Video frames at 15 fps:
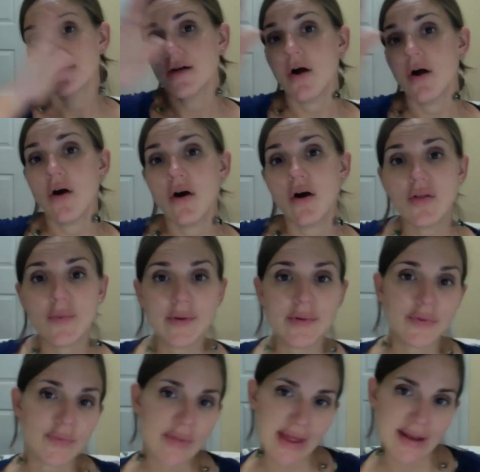all the way
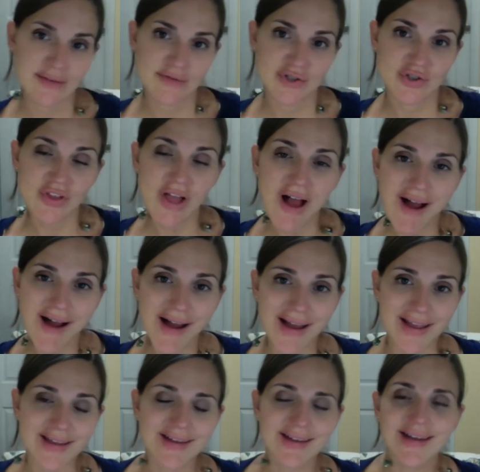through the end of
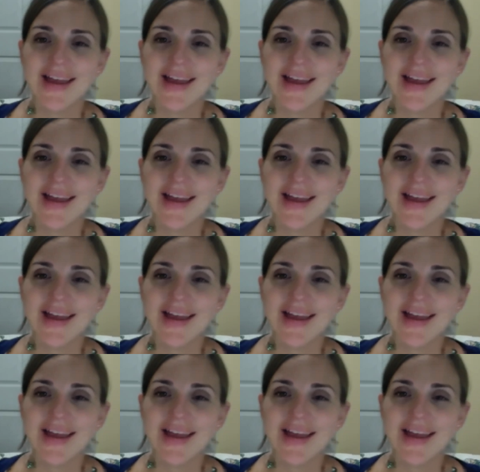July,